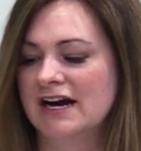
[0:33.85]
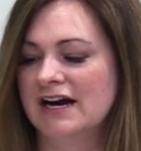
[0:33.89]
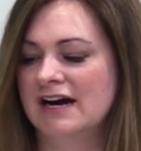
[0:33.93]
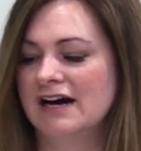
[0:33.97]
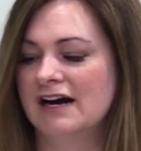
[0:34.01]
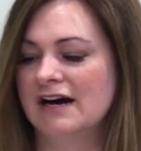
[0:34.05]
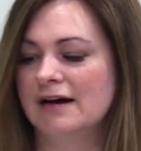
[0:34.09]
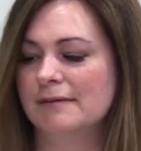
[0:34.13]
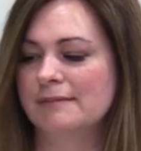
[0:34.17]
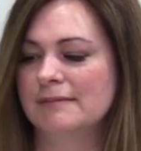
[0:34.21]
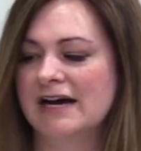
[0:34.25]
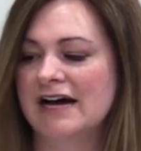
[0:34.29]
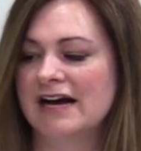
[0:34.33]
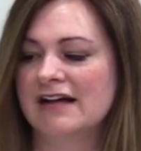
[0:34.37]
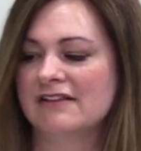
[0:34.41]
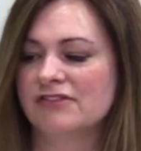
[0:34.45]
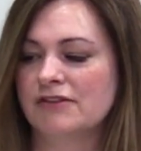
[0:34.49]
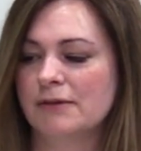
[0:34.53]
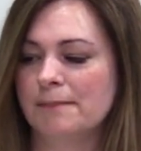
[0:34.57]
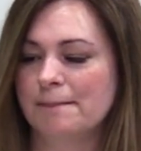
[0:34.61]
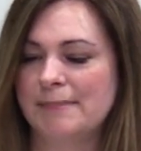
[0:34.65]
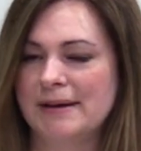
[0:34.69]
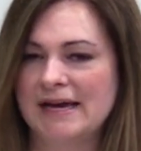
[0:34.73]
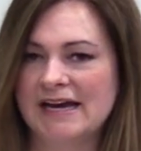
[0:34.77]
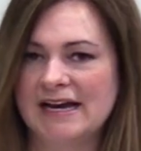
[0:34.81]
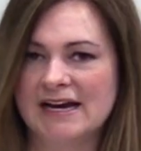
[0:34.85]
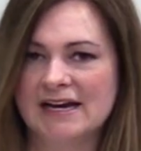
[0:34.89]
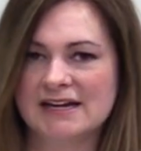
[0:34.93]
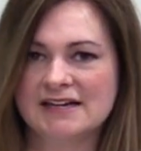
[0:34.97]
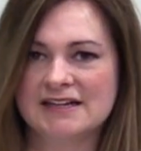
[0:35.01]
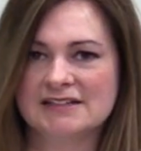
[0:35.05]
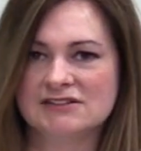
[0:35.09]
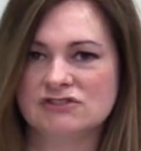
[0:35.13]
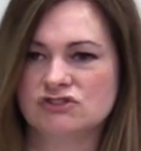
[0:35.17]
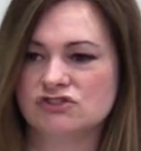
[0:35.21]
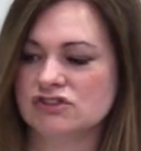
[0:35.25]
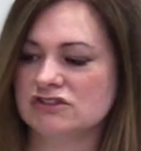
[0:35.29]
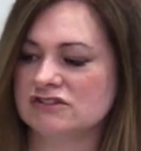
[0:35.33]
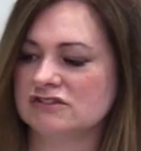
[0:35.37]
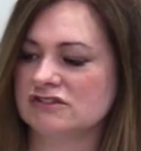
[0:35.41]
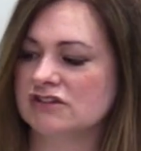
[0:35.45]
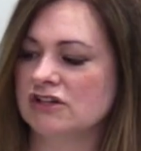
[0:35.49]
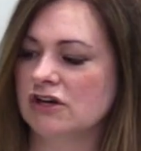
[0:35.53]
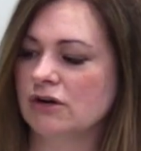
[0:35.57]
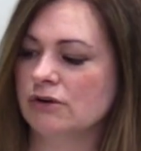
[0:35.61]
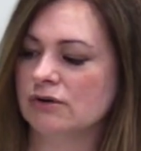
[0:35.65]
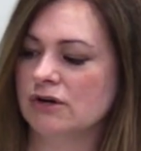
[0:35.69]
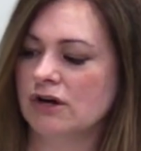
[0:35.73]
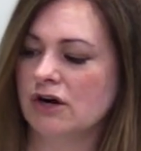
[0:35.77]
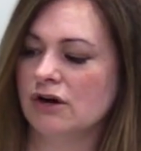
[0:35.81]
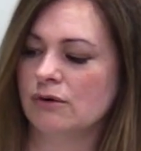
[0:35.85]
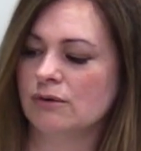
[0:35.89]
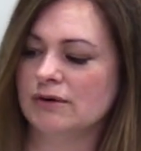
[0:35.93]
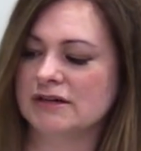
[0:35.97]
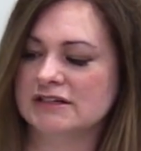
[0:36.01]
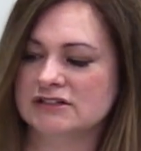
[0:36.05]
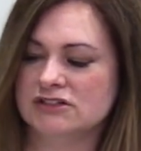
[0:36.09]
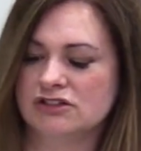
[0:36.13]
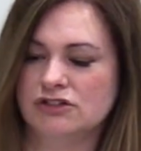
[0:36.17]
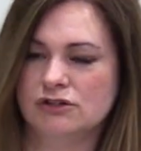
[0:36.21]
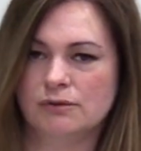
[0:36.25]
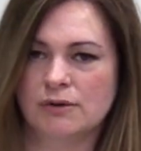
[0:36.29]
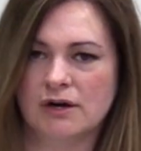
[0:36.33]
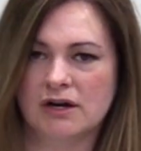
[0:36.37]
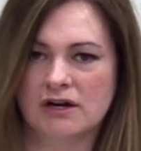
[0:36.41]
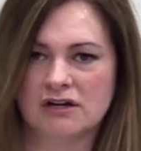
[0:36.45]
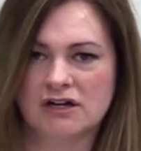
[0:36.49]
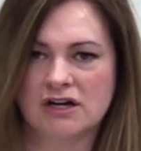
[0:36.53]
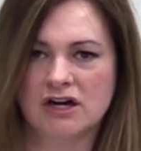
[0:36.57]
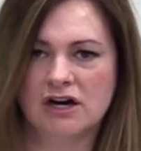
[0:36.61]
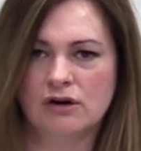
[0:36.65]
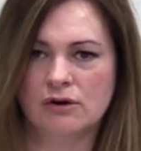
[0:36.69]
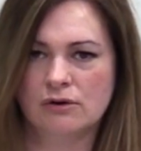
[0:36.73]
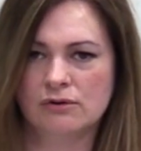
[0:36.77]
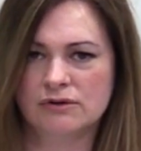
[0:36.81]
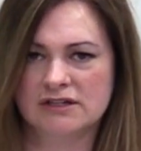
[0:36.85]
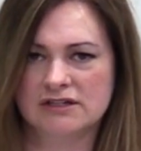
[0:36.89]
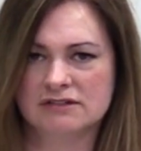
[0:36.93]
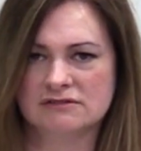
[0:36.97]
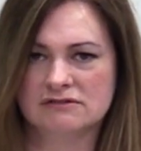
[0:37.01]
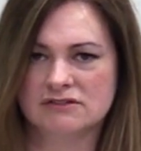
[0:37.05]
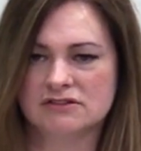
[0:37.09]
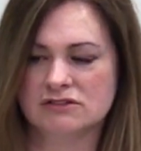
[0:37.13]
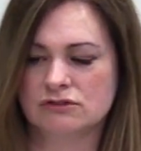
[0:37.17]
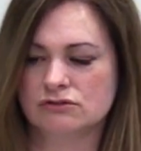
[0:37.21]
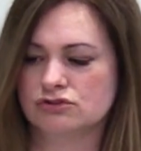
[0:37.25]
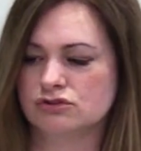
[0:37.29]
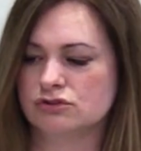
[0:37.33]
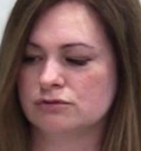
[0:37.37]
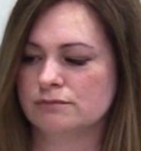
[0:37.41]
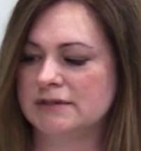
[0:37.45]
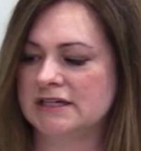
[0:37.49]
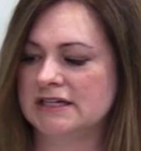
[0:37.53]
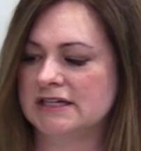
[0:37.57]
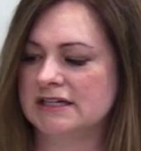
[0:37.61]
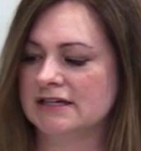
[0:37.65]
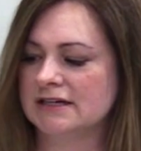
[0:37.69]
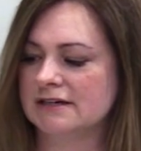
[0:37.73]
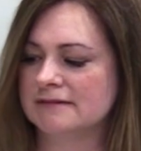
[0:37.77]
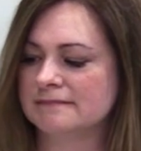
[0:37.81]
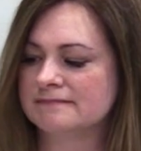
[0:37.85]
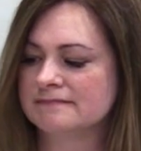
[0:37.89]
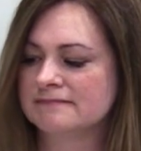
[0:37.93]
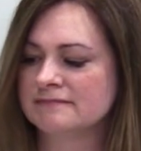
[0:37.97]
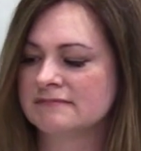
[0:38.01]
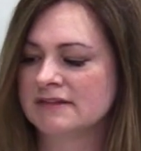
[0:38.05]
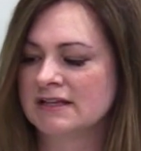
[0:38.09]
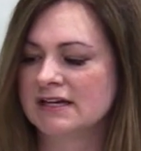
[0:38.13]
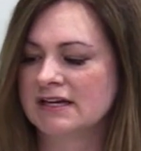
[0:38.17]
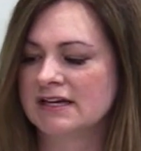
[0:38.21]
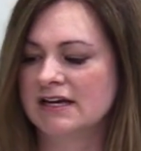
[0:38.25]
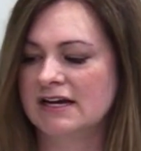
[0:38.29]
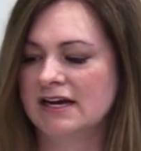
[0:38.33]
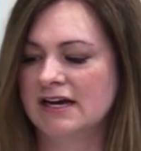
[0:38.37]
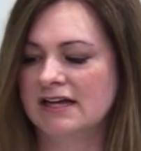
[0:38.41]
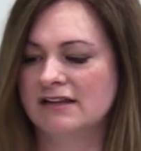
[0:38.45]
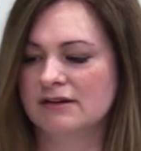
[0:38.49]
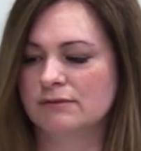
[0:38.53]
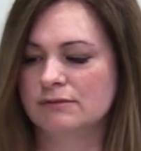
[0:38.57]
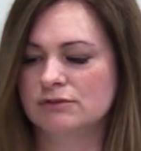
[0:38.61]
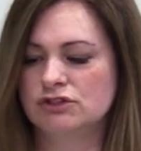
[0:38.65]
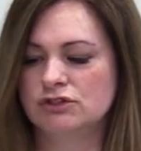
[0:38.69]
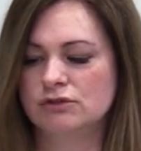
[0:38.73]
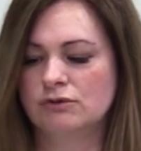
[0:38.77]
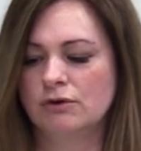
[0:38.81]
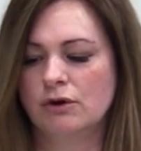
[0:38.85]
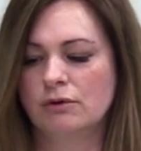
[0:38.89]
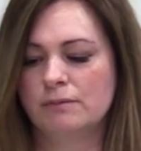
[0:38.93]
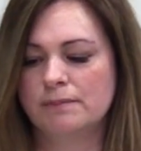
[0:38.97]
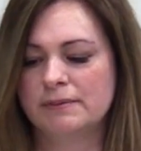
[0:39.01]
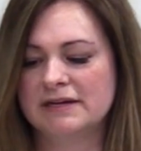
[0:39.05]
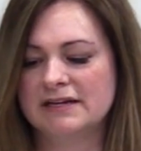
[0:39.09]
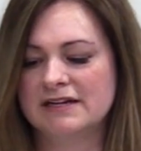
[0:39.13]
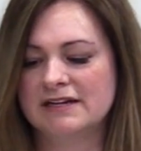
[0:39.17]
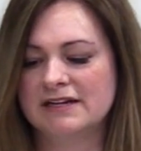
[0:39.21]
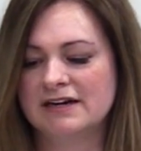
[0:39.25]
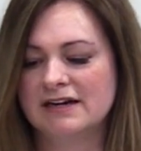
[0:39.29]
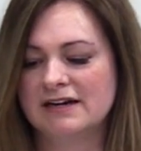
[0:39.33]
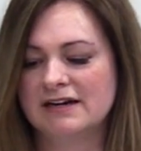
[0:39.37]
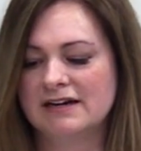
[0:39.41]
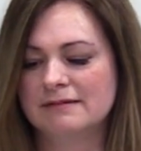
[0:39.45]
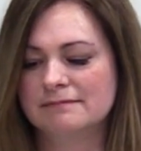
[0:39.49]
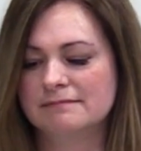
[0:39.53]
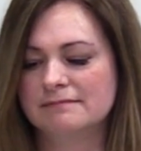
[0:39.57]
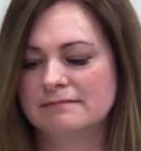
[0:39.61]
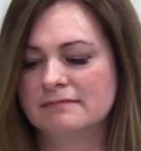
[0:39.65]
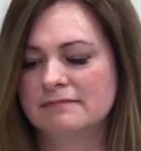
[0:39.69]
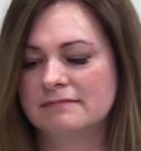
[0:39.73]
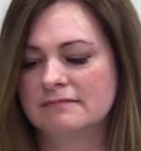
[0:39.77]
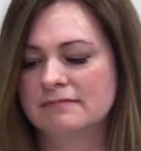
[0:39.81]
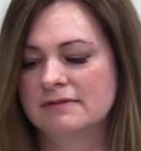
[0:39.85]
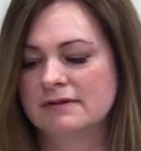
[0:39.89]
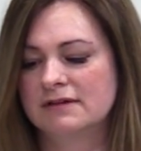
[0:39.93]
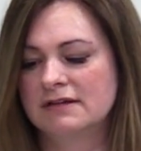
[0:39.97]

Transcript: On the back is just logo and QR code and social media. And then when you open it up, it